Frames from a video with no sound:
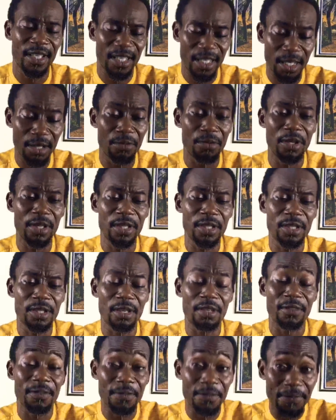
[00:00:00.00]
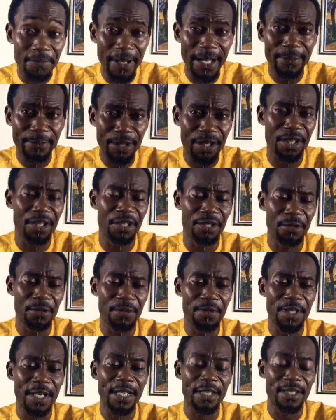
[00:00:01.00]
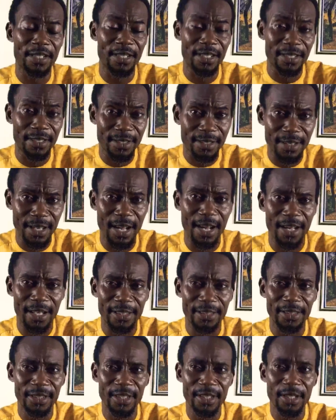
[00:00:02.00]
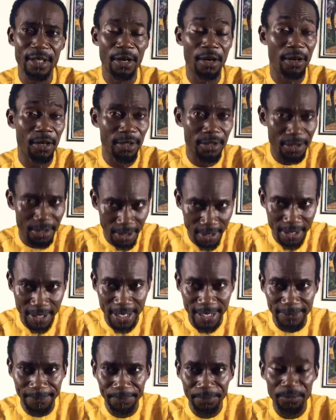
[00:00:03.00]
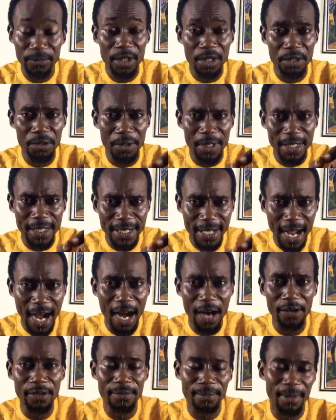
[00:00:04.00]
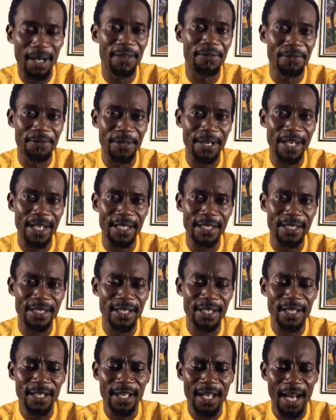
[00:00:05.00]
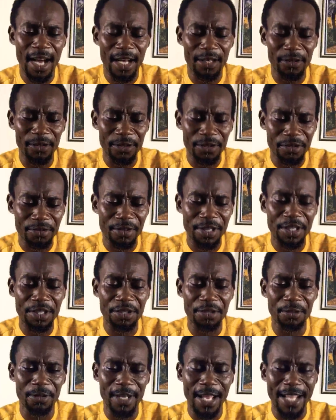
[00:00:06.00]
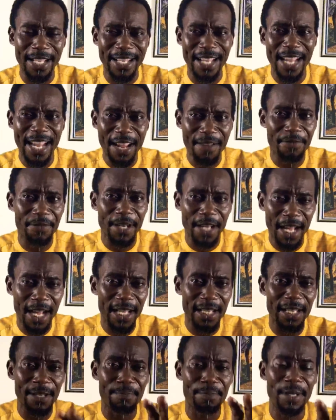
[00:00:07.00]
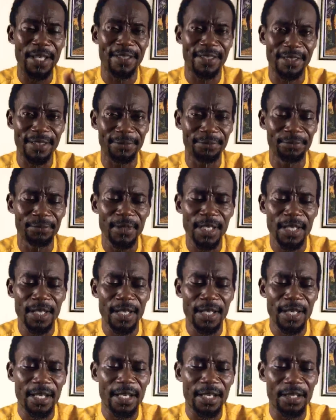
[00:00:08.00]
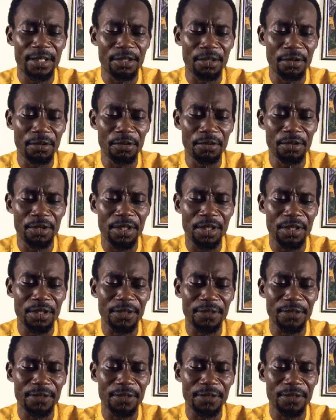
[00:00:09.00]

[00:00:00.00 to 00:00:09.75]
He will confirm to you that, son or daughter, you are now my friend. I don't treat you like every other person. He told